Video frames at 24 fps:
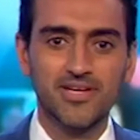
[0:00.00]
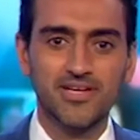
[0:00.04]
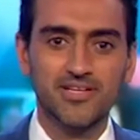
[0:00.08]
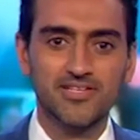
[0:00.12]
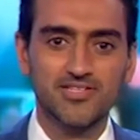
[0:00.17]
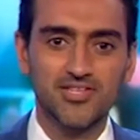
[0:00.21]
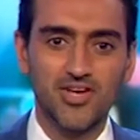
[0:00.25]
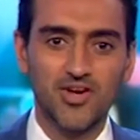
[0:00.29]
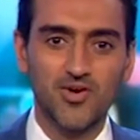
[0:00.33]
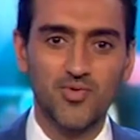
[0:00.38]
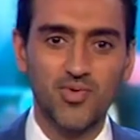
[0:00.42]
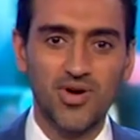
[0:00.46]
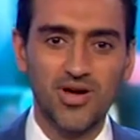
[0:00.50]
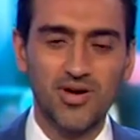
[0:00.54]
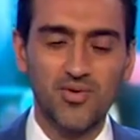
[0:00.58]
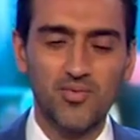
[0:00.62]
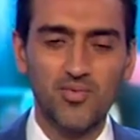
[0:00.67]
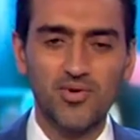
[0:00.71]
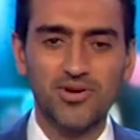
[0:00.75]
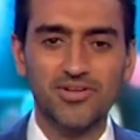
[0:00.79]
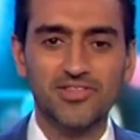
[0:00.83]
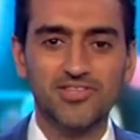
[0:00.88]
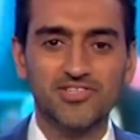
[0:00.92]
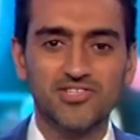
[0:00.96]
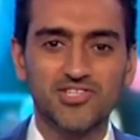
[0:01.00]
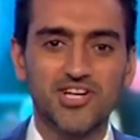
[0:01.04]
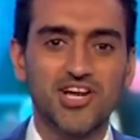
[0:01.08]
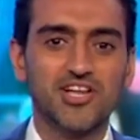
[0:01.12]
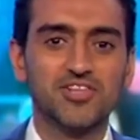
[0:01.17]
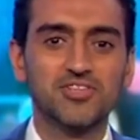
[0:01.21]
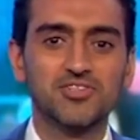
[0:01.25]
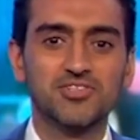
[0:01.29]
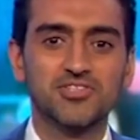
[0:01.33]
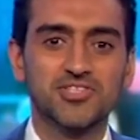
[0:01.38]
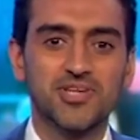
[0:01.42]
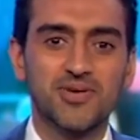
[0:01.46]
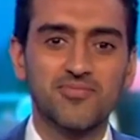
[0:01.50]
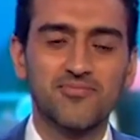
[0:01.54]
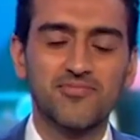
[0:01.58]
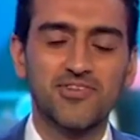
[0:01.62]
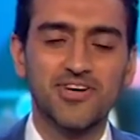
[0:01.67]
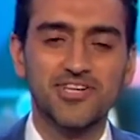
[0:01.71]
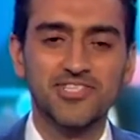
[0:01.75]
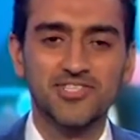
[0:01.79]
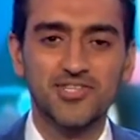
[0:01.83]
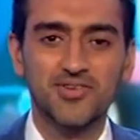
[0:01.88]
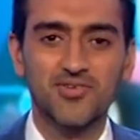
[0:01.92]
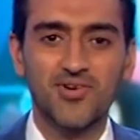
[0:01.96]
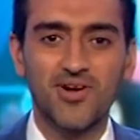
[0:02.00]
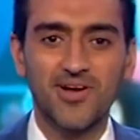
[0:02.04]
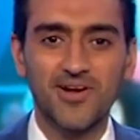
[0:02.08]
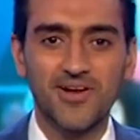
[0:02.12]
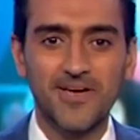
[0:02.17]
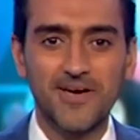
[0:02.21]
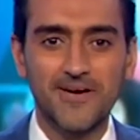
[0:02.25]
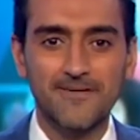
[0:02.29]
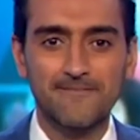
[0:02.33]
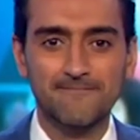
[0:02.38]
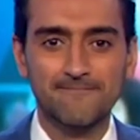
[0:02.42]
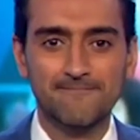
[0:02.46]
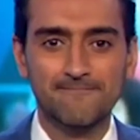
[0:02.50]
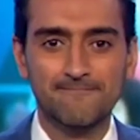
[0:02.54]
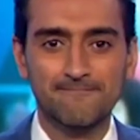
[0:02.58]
So what are the challenges I'm facing right now?